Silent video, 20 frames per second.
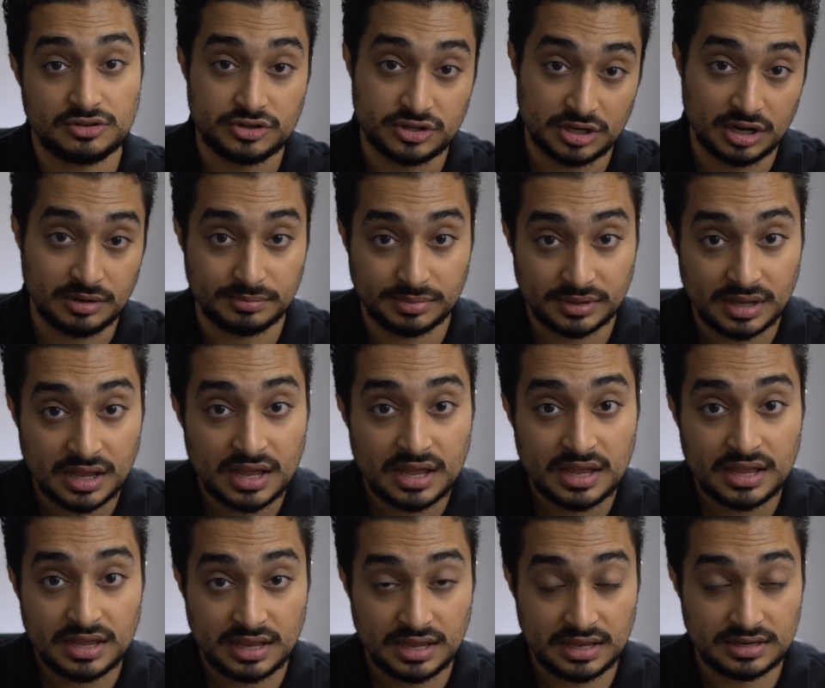jump
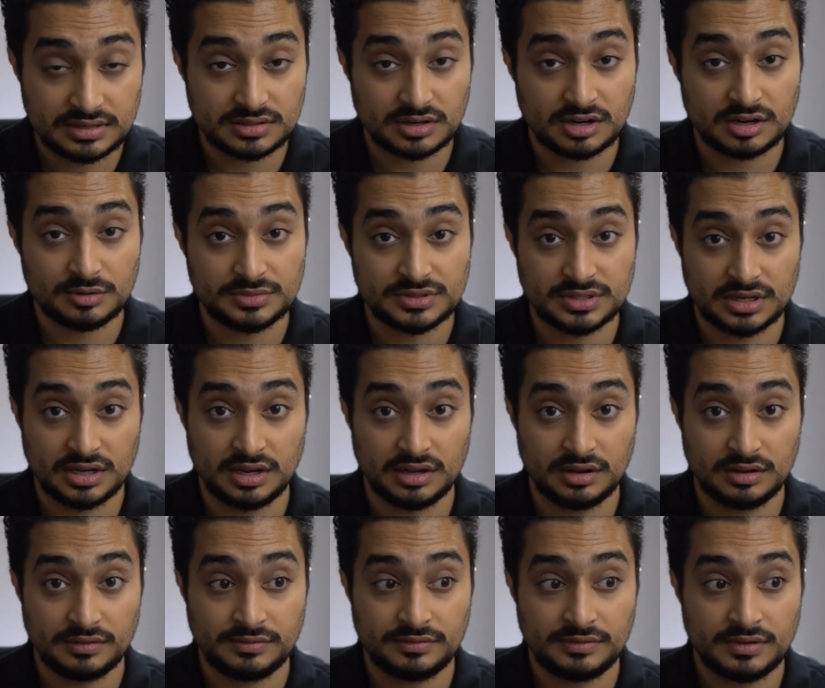in terms
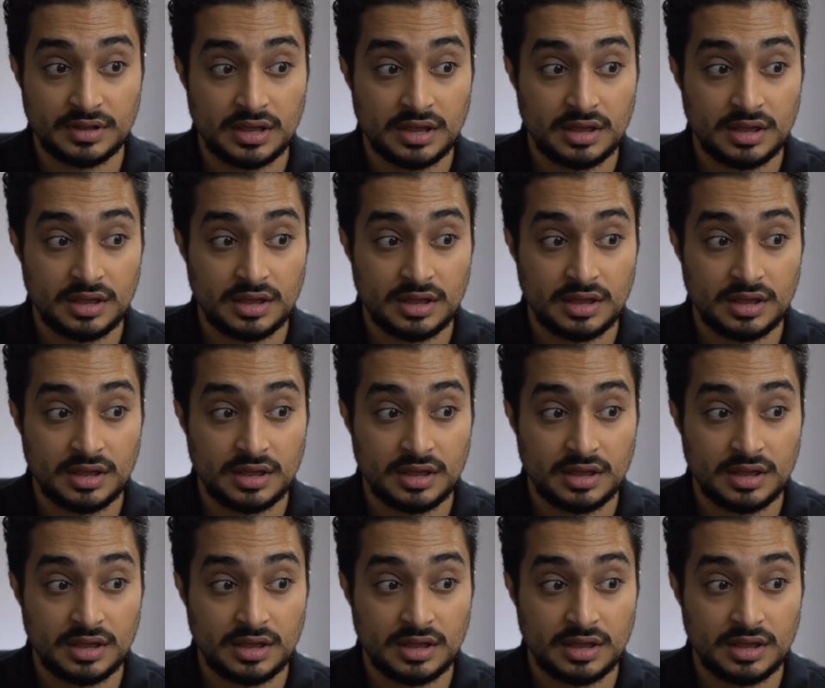of